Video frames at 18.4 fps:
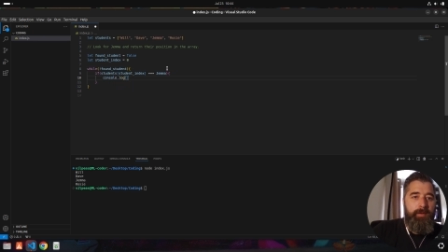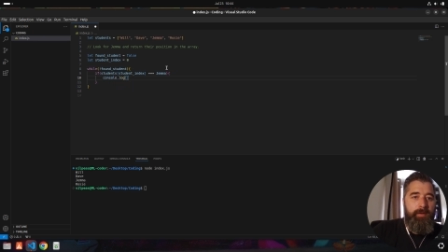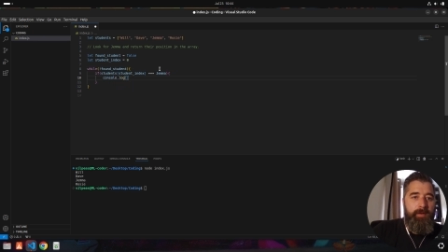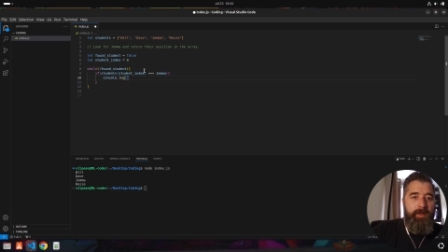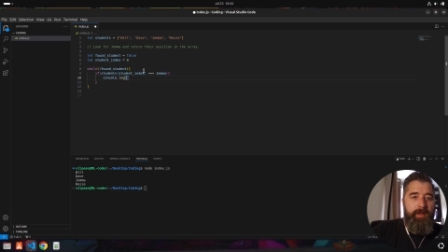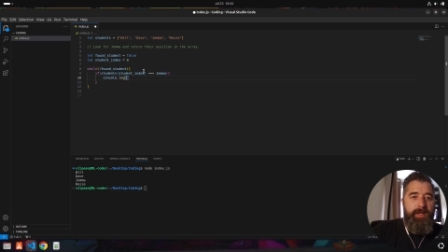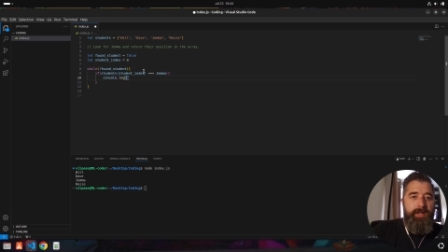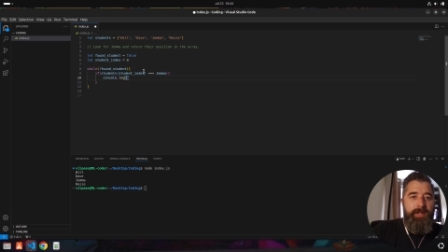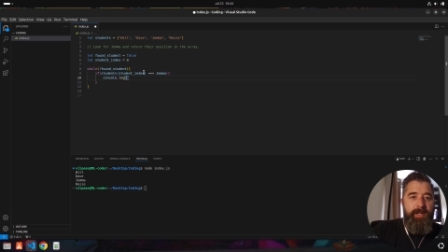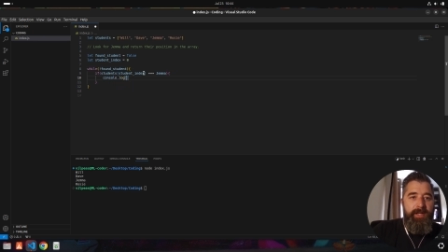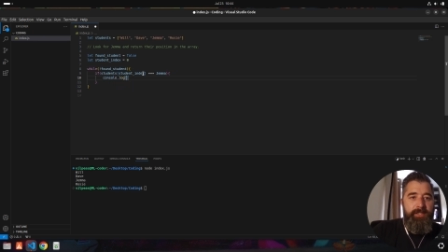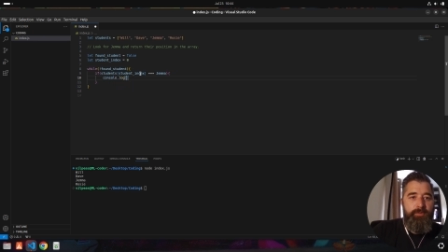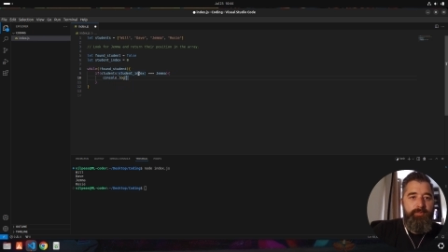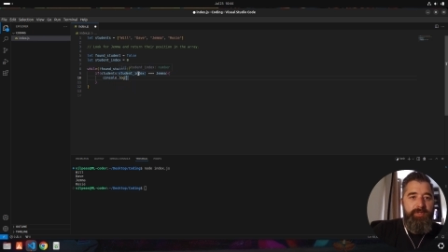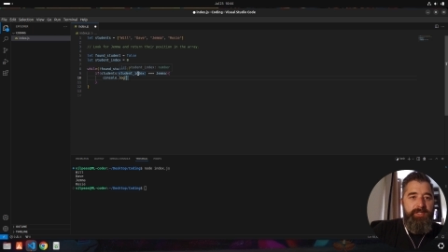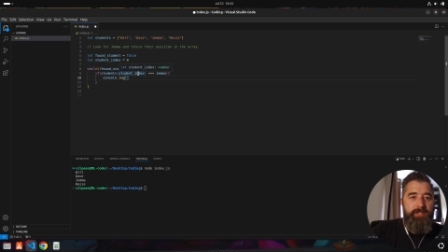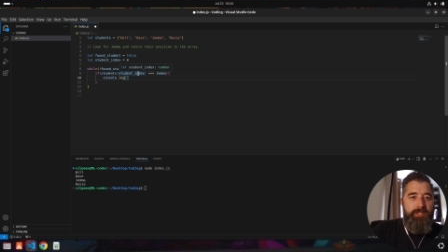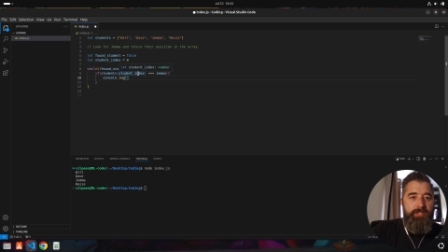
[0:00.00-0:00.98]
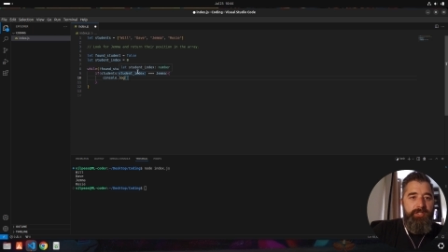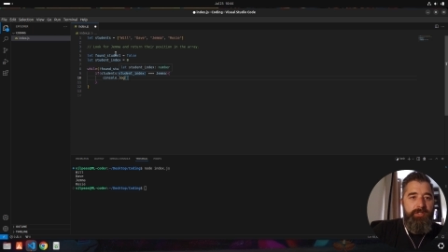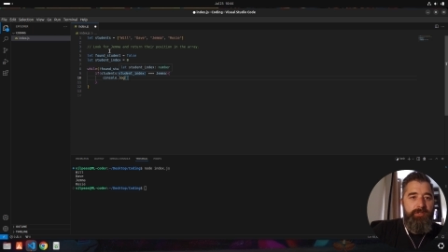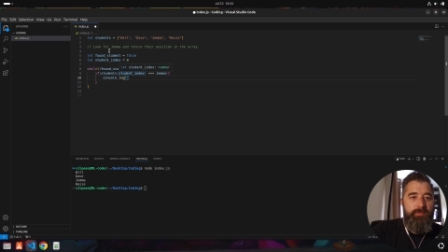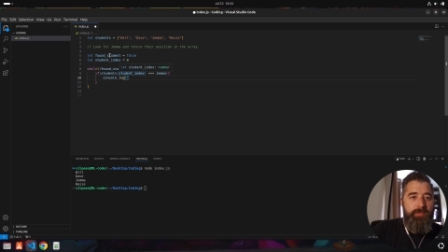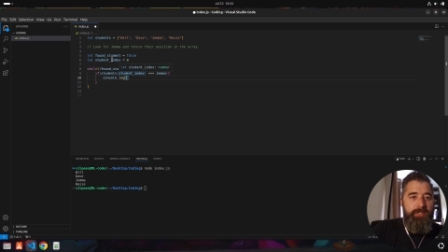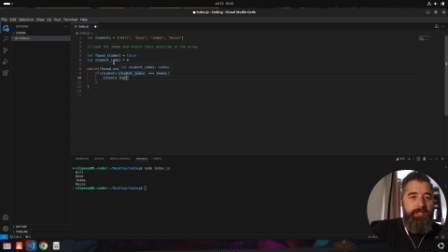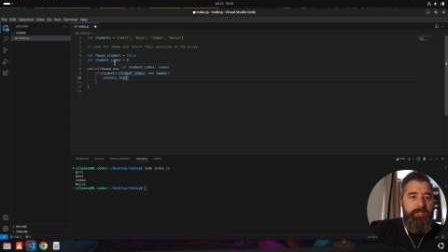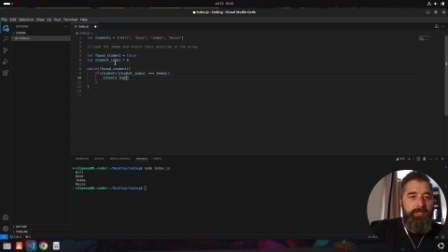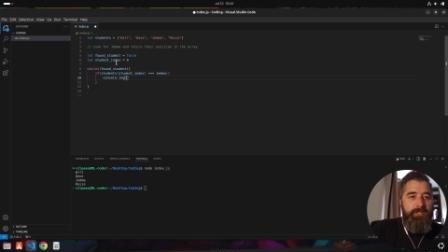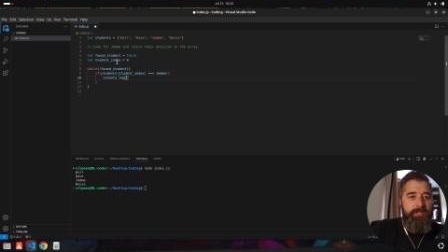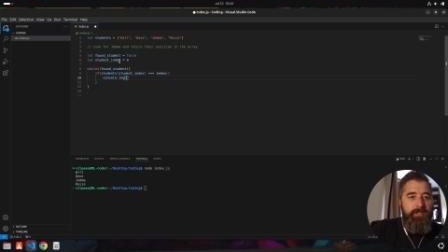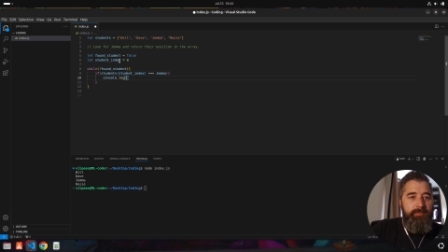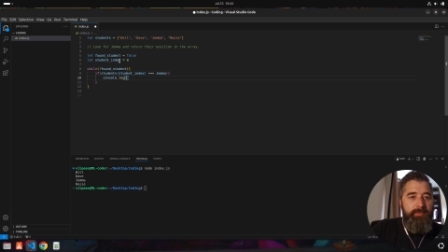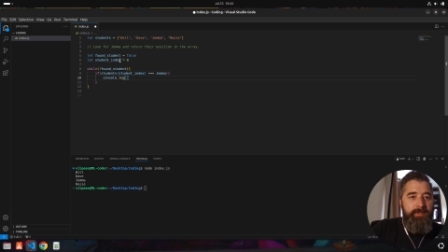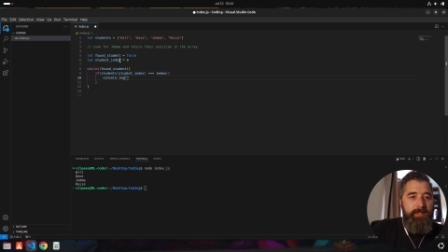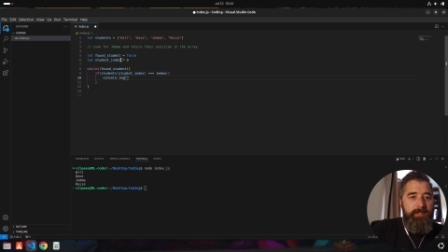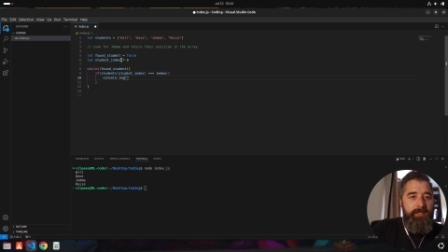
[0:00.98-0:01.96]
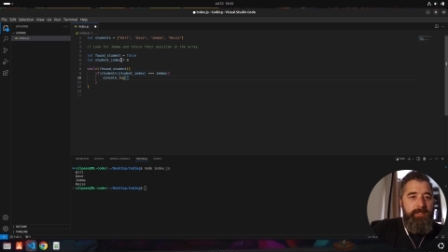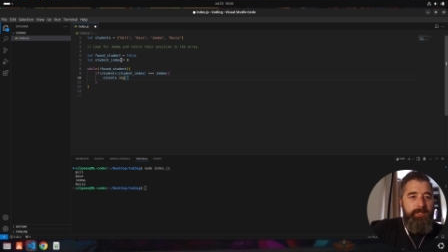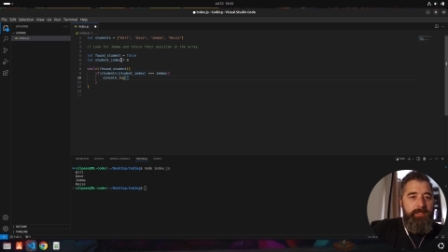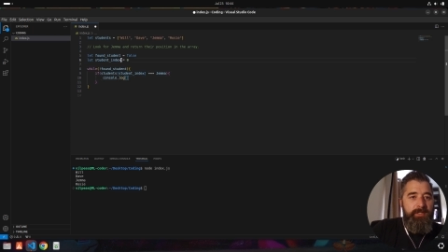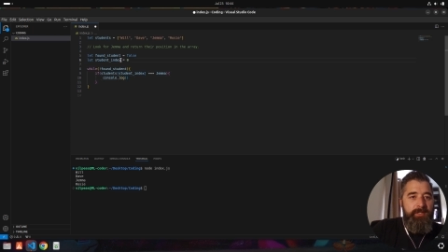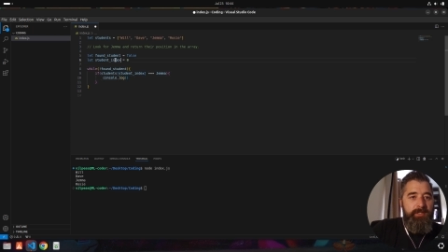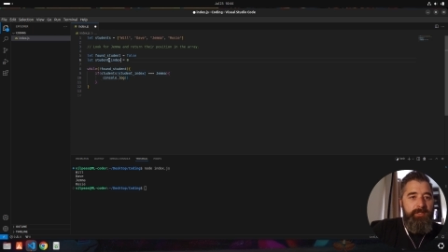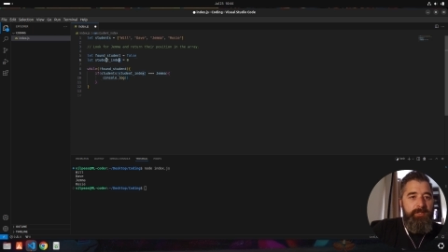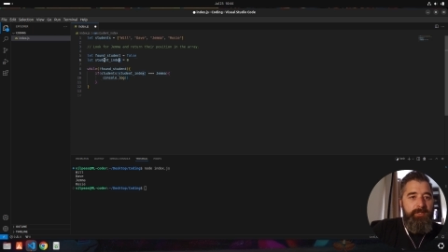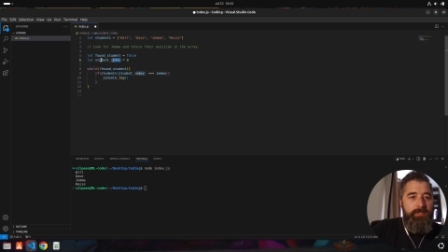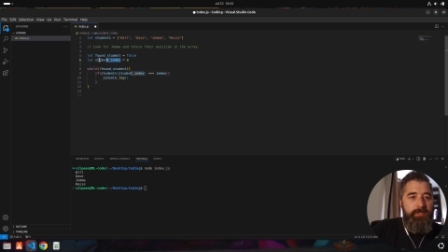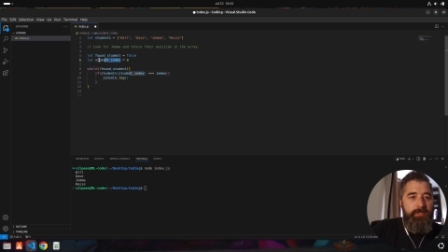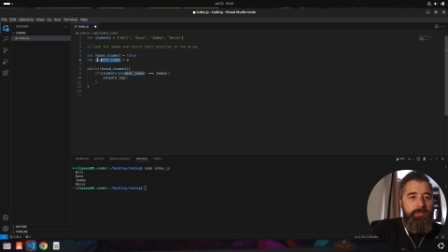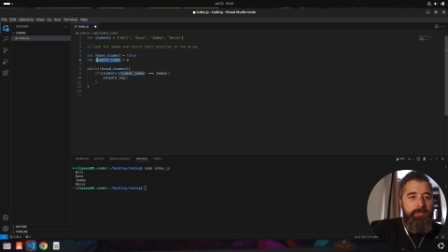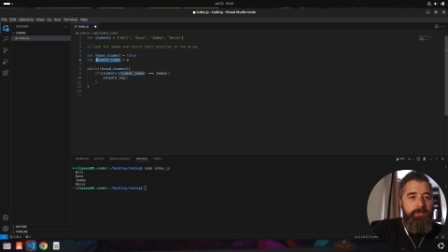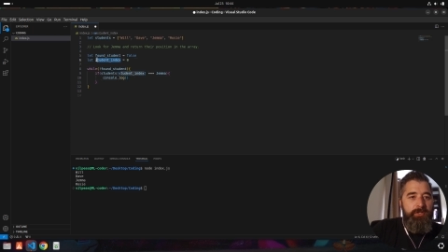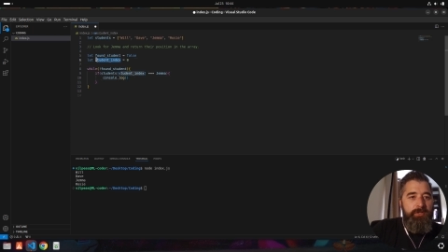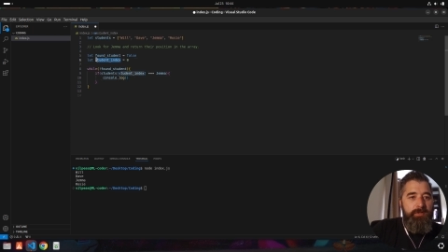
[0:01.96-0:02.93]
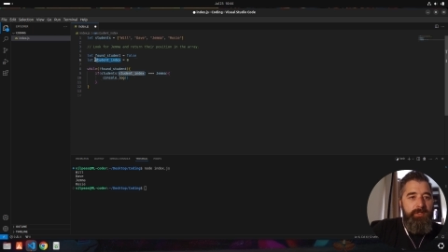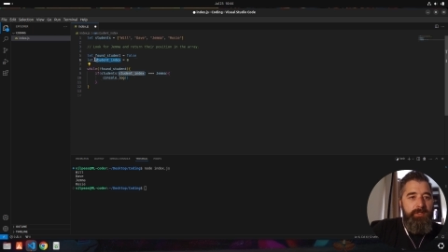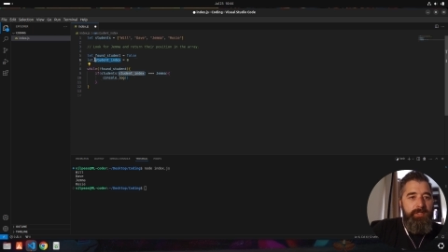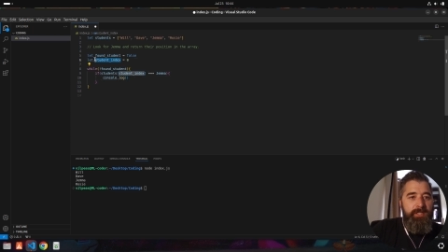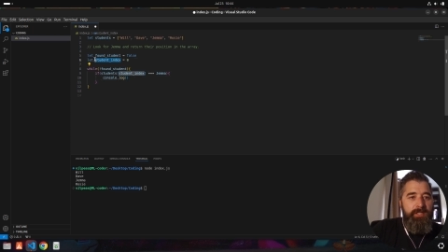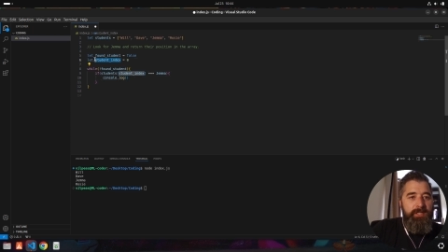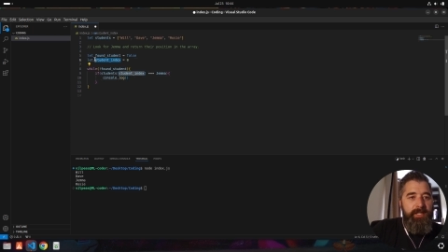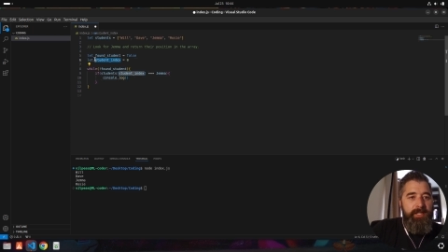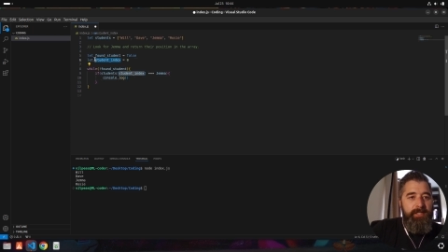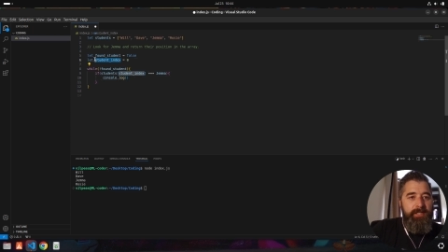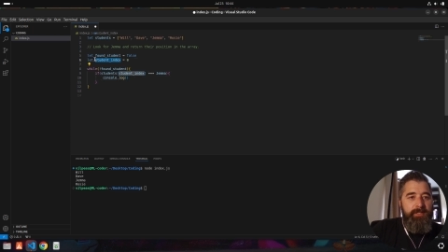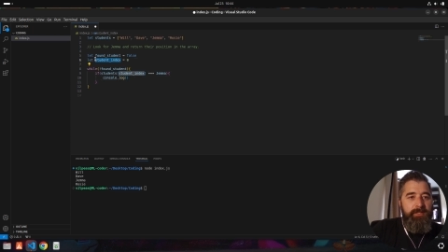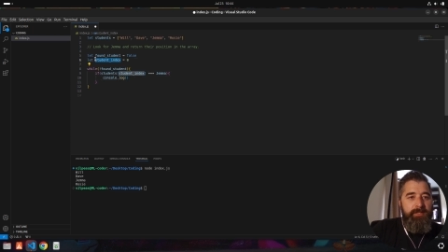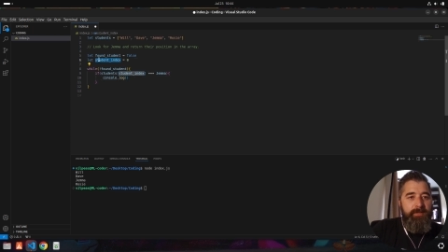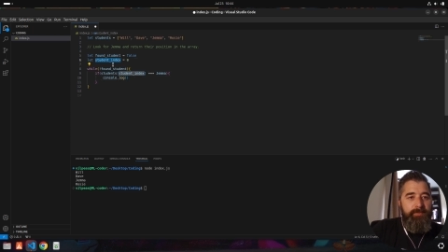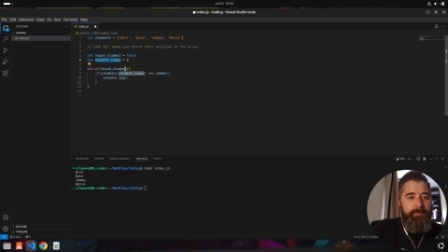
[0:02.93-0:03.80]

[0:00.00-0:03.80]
index position, which is going to be this student index.